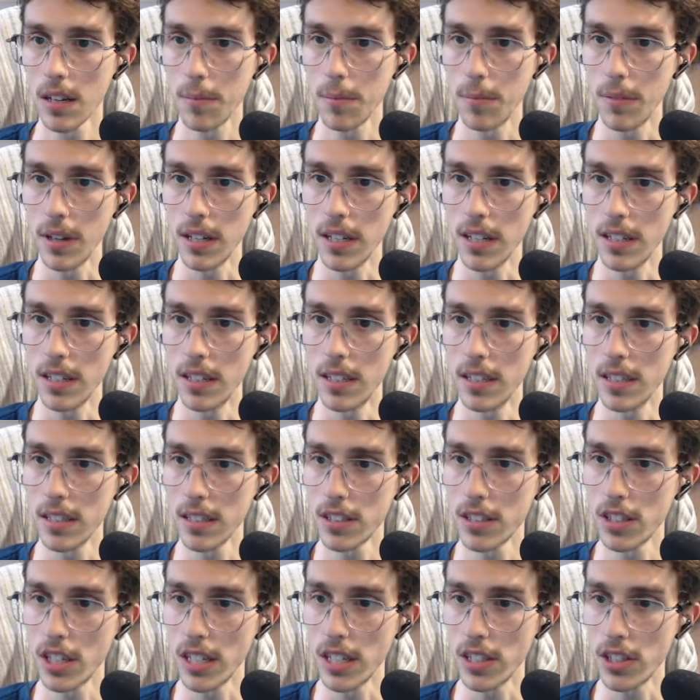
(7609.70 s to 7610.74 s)
Need to
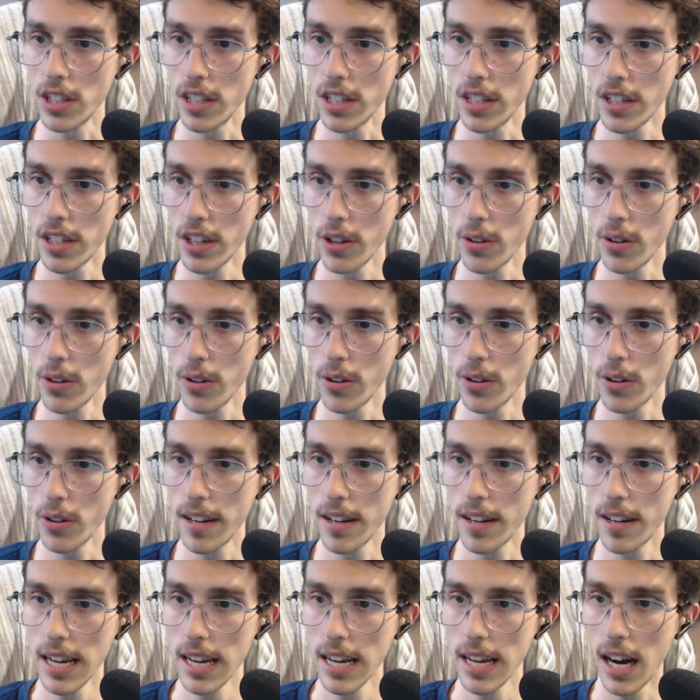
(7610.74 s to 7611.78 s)
change the EQ on that.
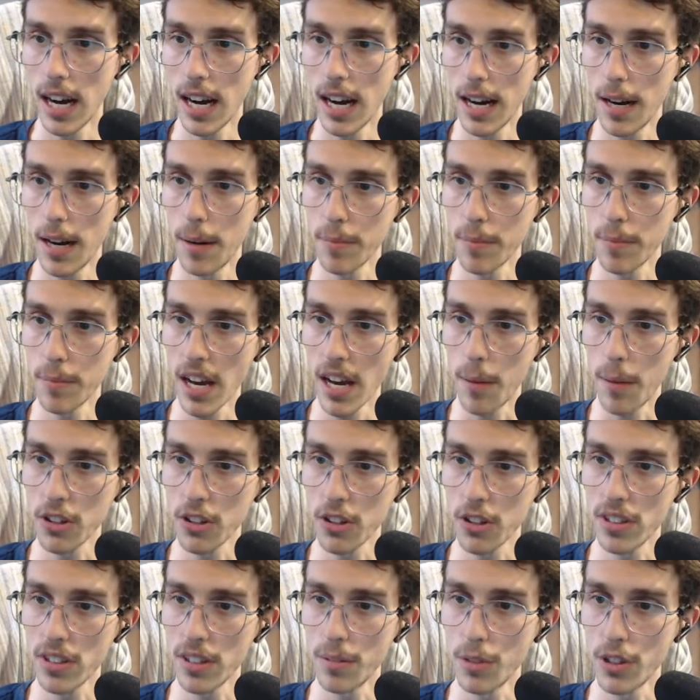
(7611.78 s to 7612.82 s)
Yeah, I'm
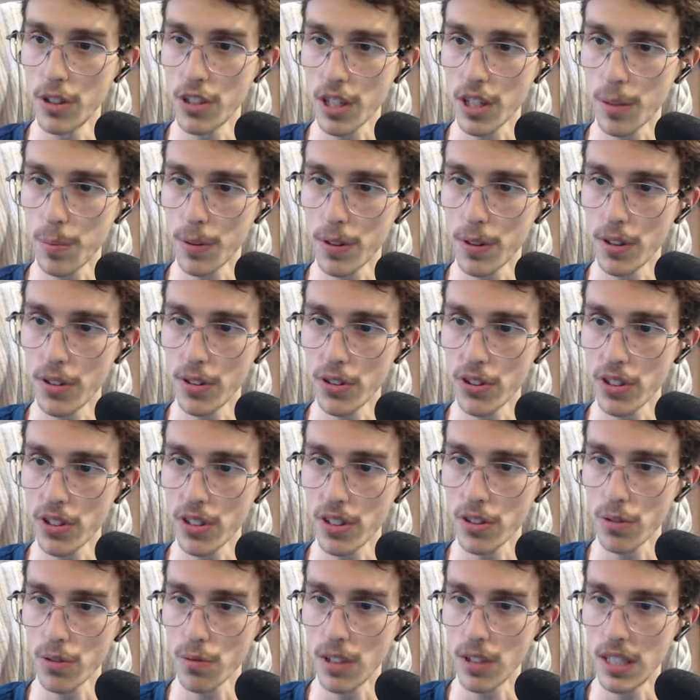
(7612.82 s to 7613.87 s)
also a music producer
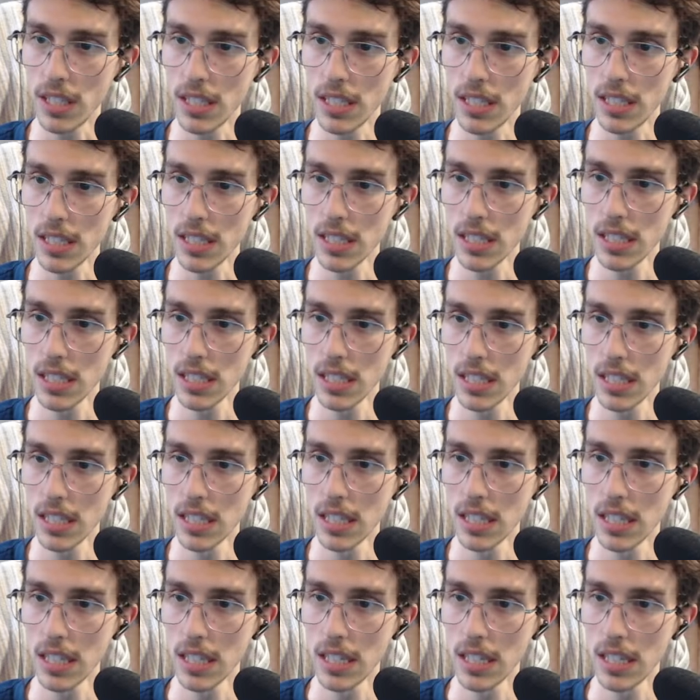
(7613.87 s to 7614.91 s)
as well.
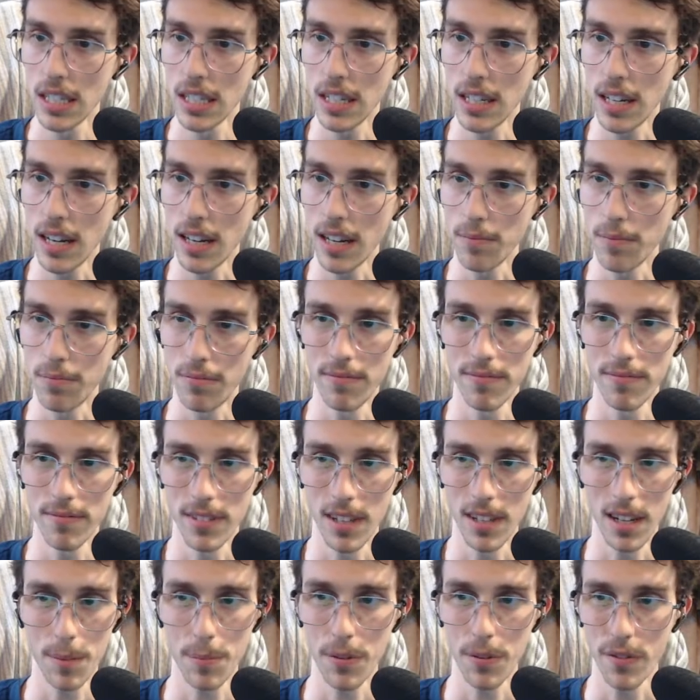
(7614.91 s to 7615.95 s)
I'm
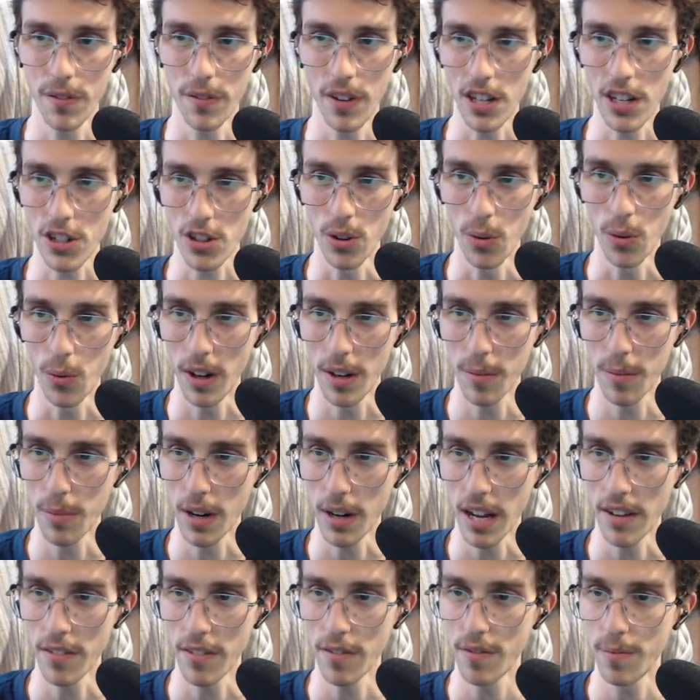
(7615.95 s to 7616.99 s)
not a professional one, but
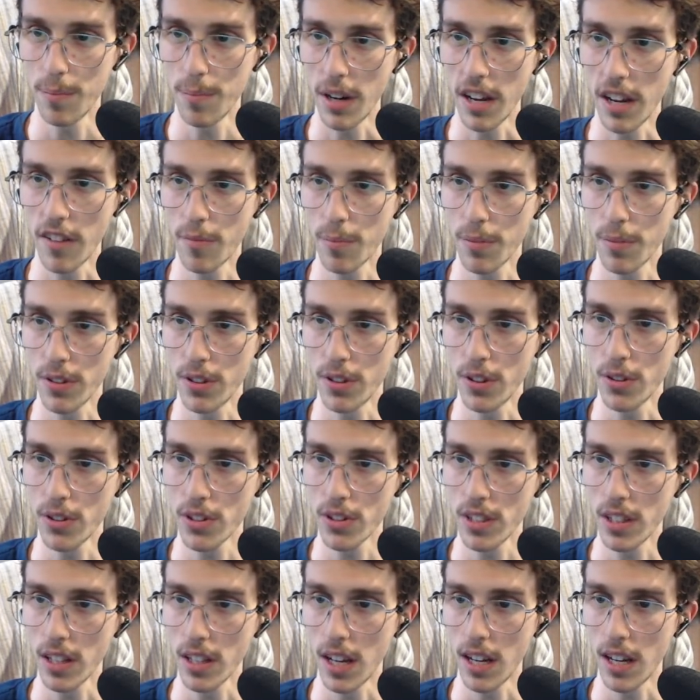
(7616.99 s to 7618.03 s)
I've
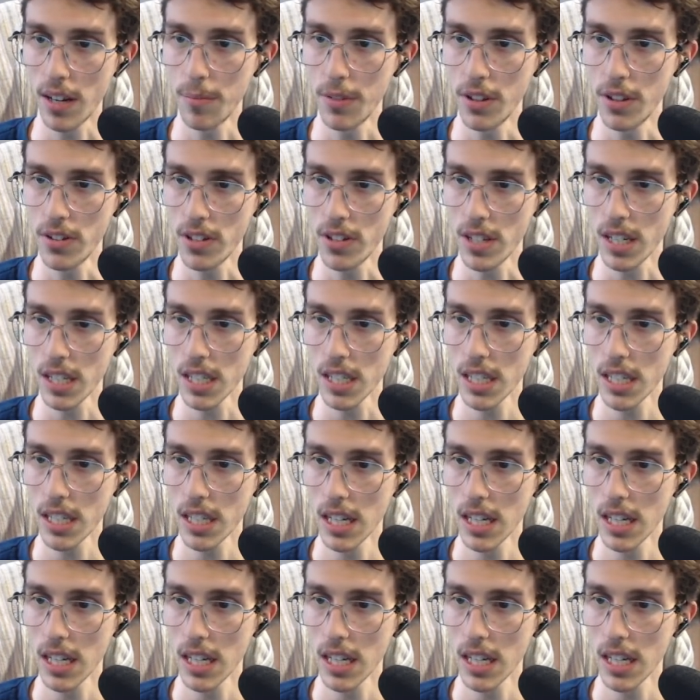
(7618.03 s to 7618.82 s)
produced a lot of music.